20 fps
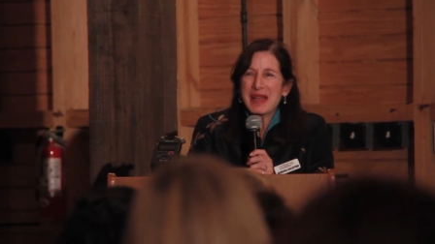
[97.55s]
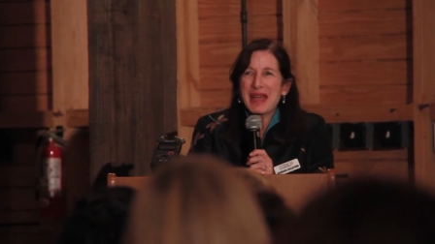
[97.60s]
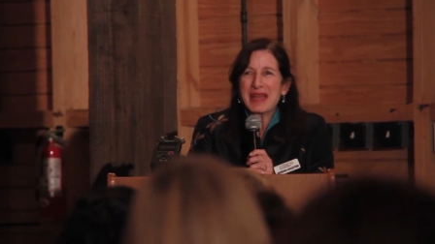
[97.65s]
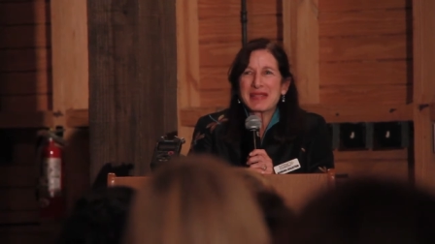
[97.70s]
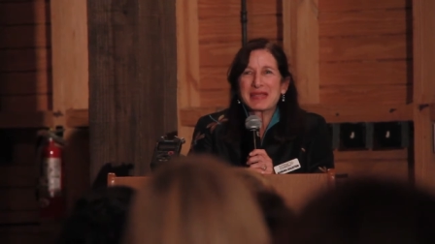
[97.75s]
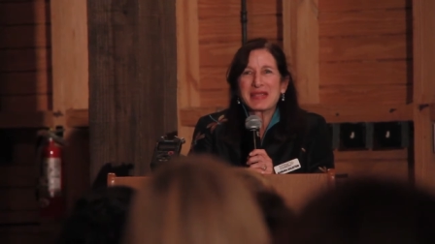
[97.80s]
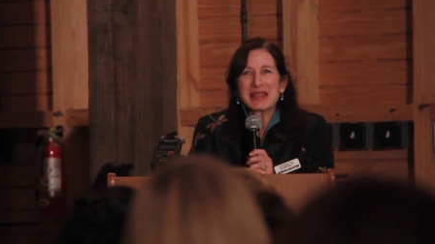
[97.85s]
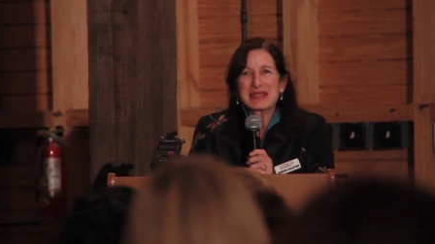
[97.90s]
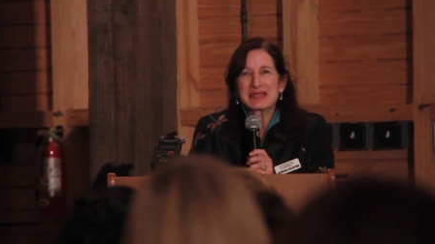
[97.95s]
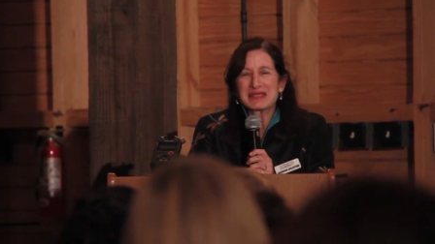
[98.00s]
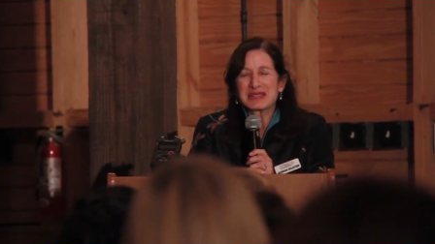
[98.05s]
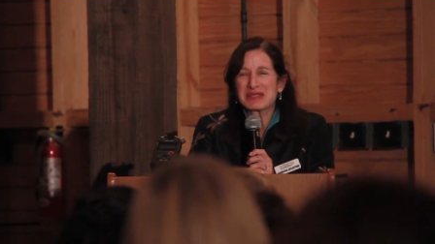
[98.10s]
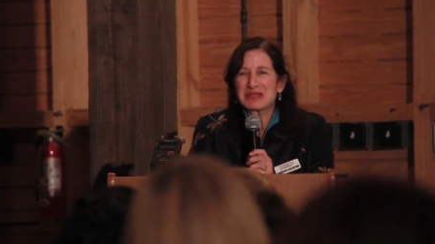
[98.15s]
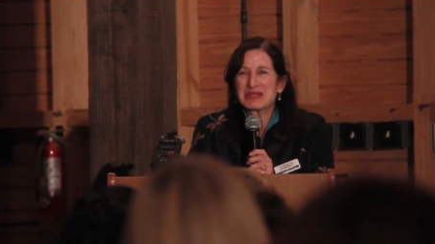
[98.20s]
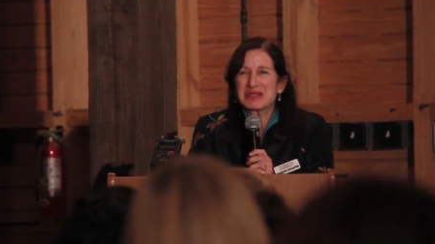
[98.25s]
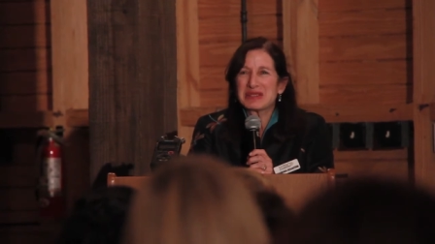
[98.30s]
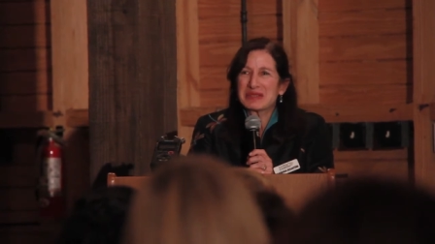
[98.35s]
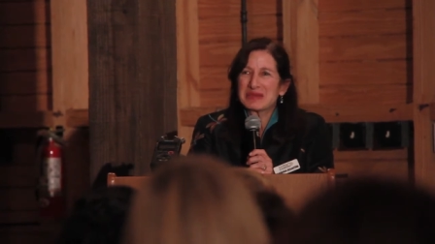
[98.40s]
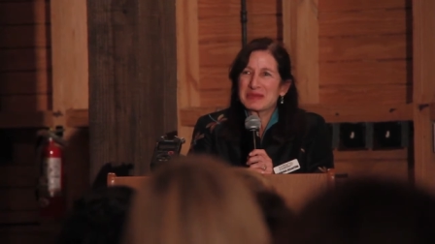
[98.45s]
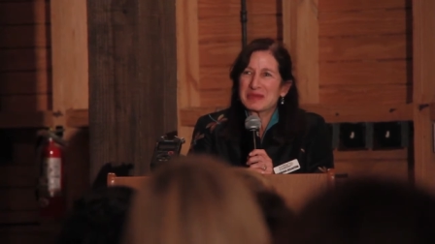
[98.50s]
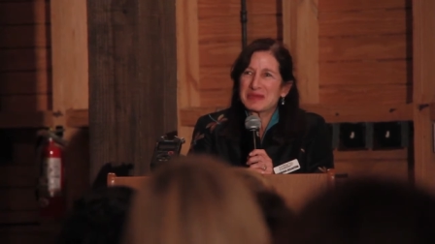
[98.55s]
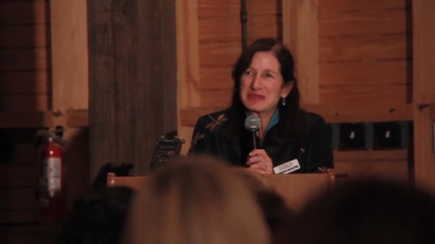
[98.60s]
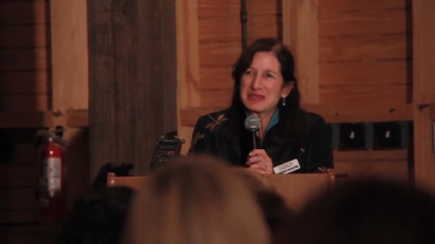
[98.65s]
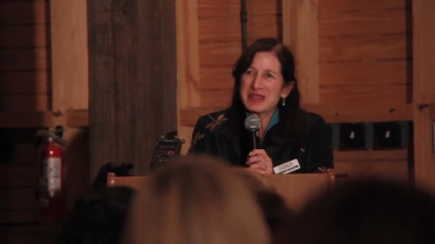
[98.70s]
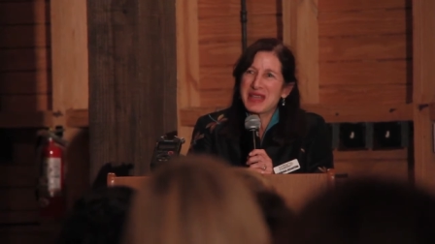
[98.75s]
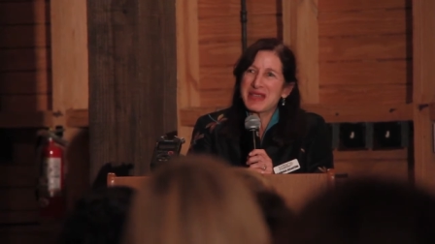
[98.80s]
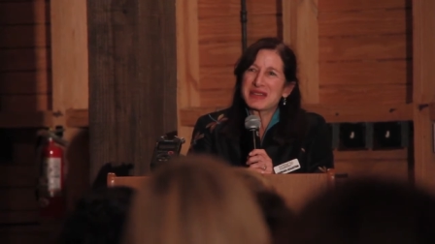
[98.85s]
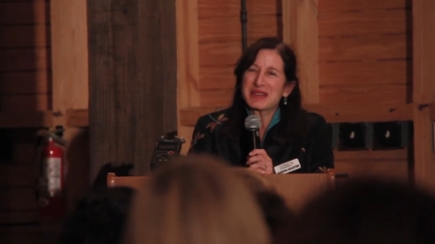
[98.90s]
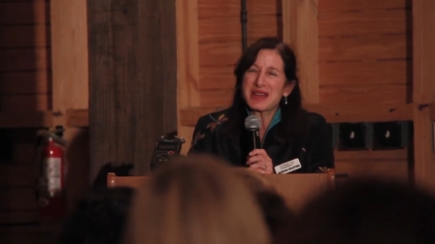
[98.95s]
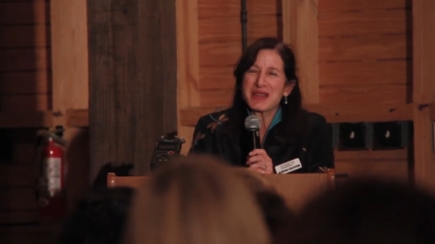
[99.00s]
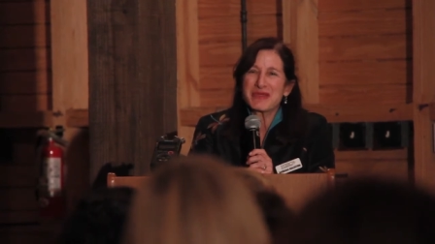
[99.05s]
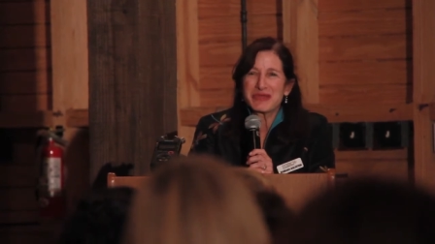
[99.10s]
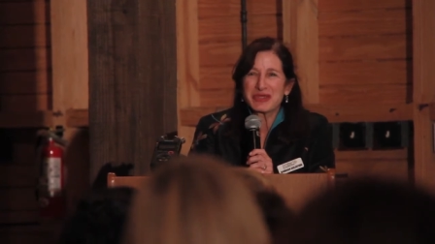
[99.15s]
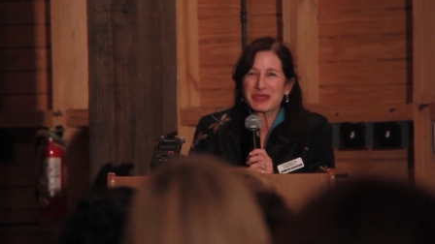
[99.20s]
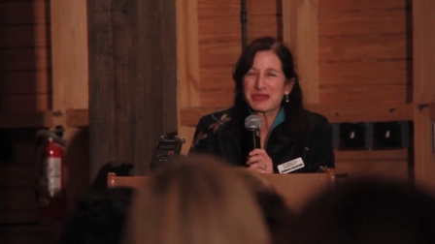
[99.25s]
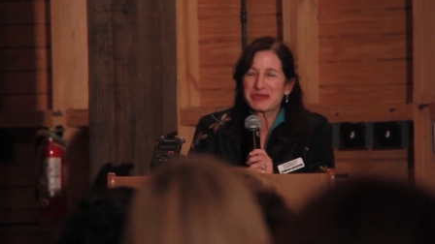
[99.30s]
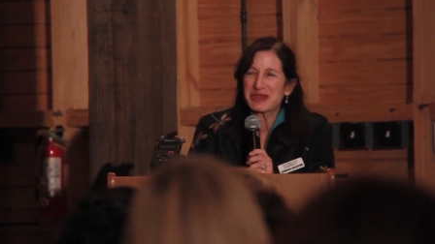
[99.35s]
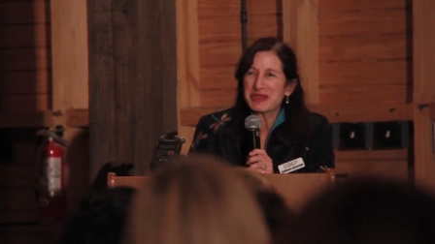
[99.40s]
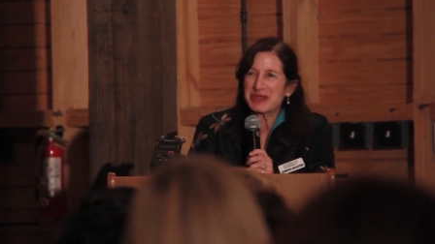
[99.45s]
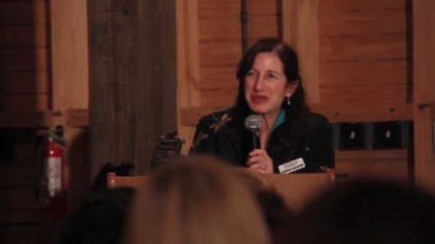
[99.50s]
I'd like to say that I
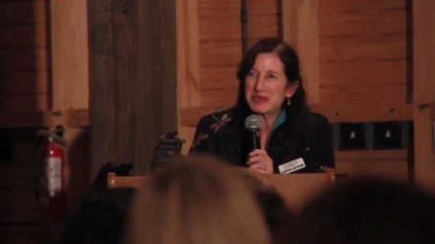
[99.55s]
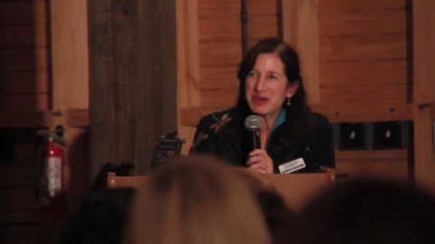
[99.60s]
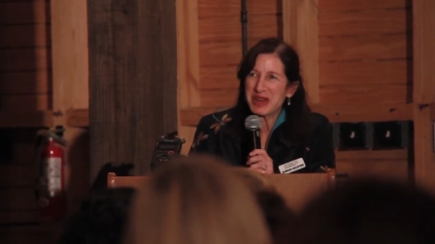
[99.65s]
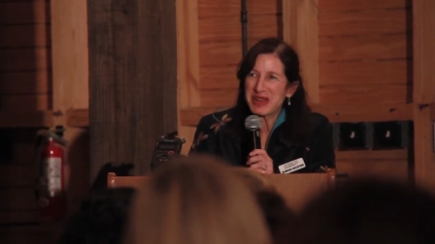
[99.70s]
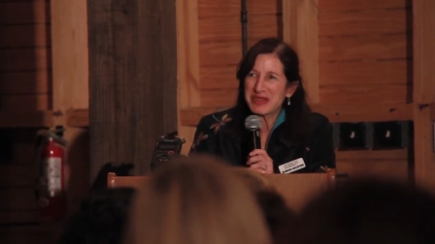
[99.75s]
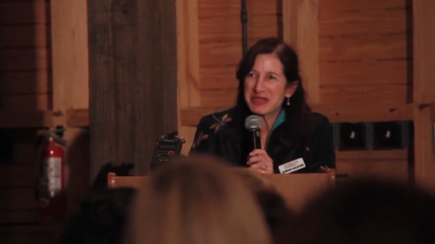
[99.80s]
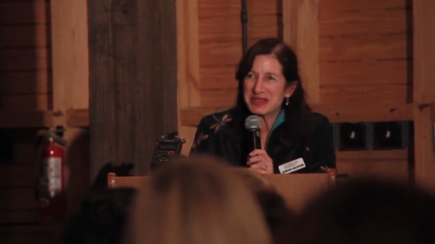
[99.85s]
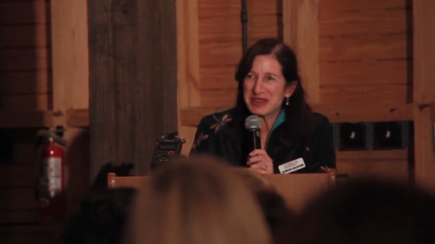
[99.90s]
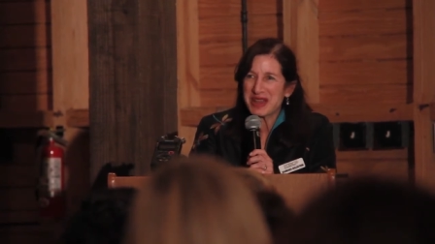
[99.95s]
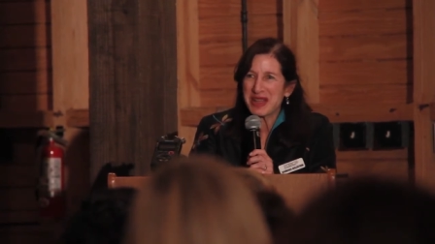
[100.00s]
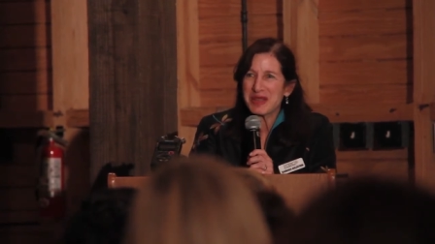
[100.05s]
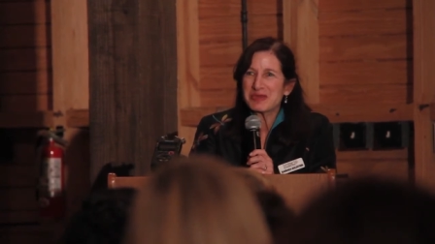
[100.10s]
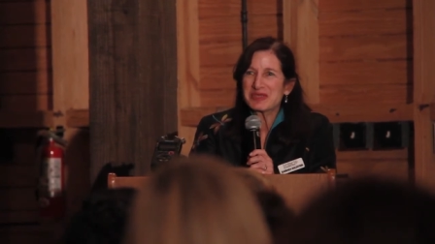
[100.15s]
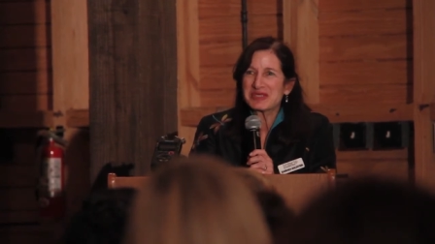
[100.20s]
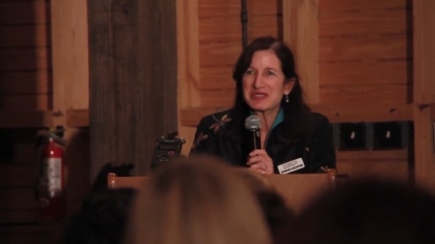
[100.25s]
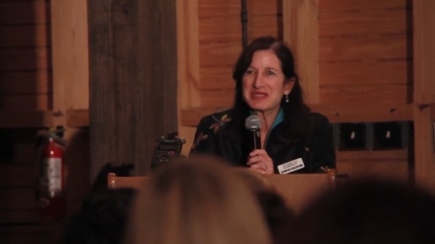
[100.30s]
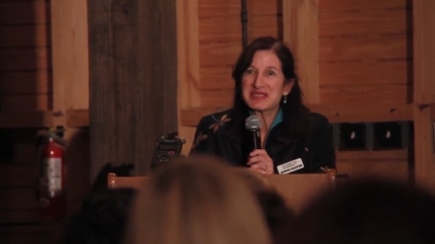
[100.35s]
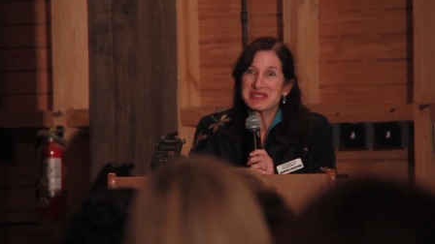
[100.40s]
feel very proud that I was